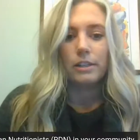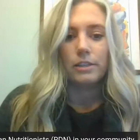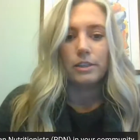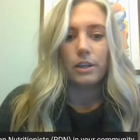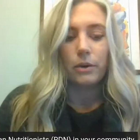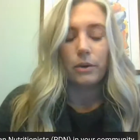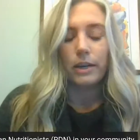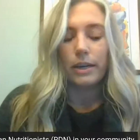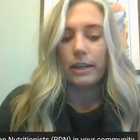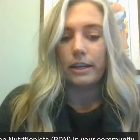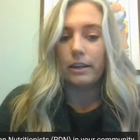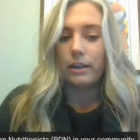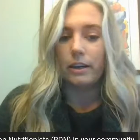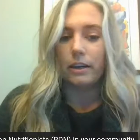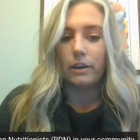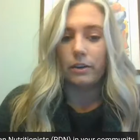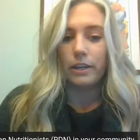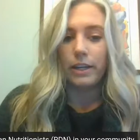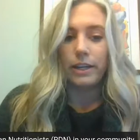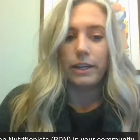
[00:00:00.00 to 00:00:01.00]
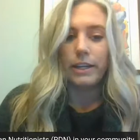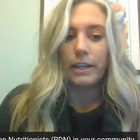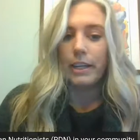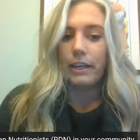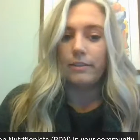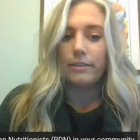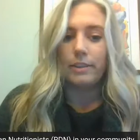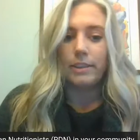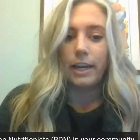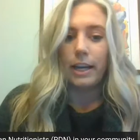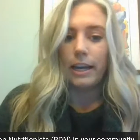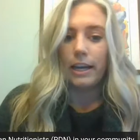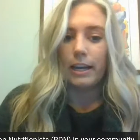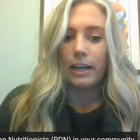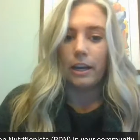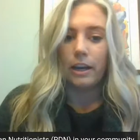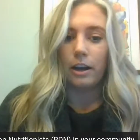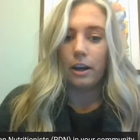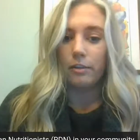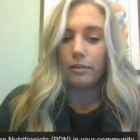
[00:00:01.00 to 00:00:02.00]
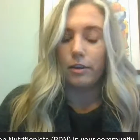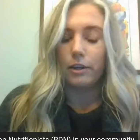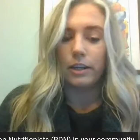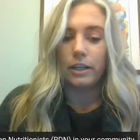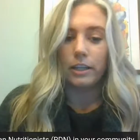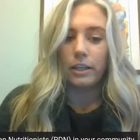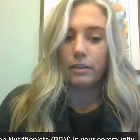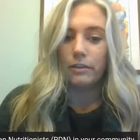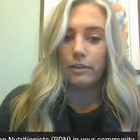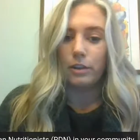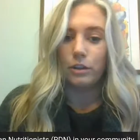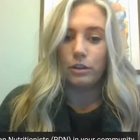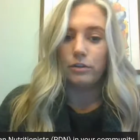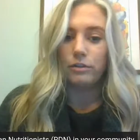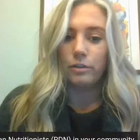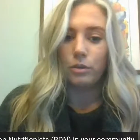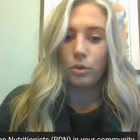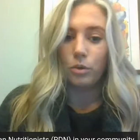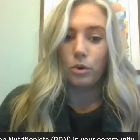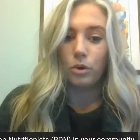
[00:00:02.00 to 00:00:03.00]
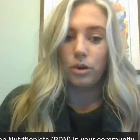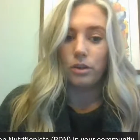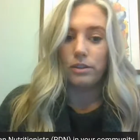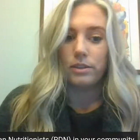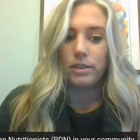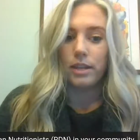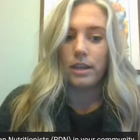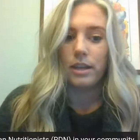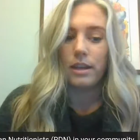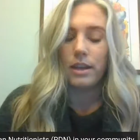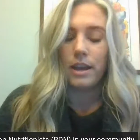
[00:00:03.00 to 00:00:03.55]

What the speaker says: so on any given day, I could cover any of those floors,